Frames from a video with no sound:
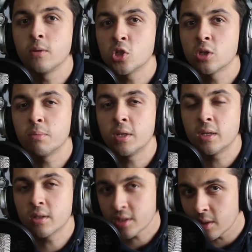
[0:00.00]
you should
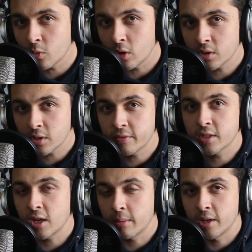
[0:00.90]
be somewhat of a
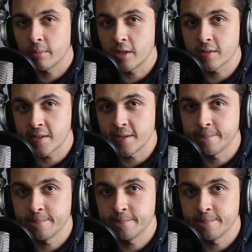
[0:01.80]
timeline master.